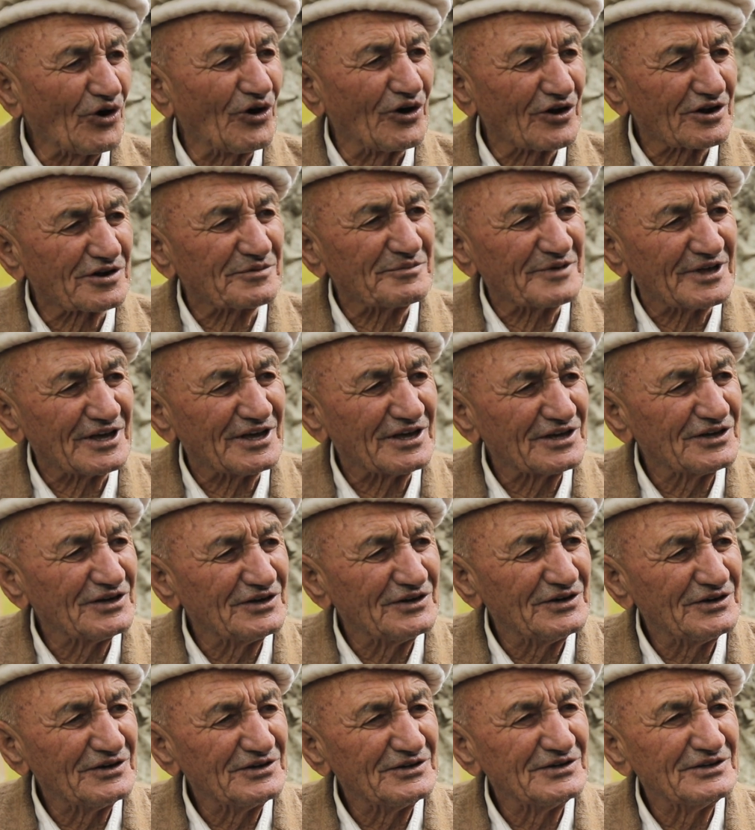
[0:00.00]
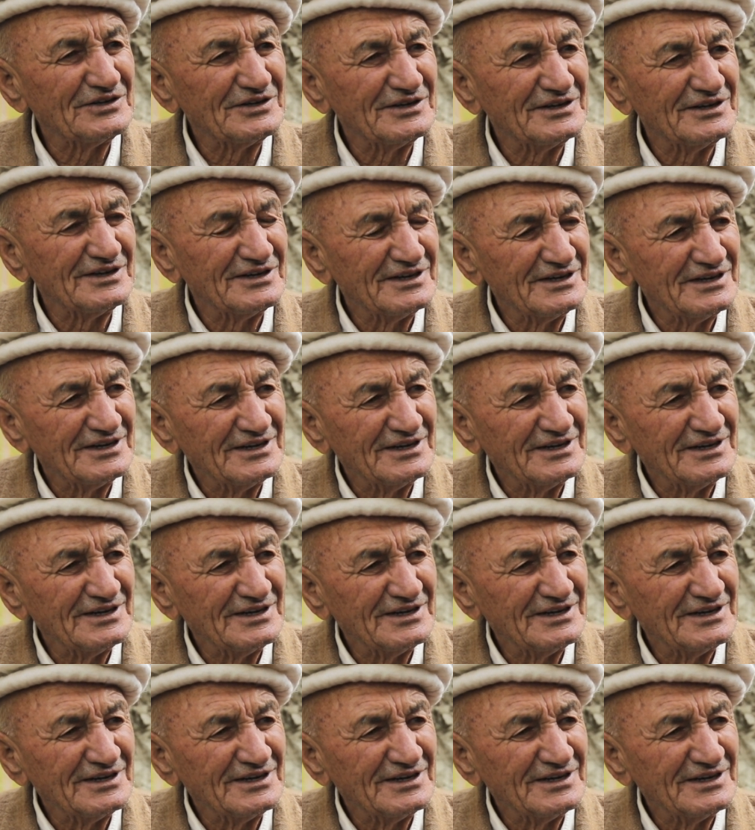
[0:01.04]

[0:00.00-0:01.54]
I'm 90 years old.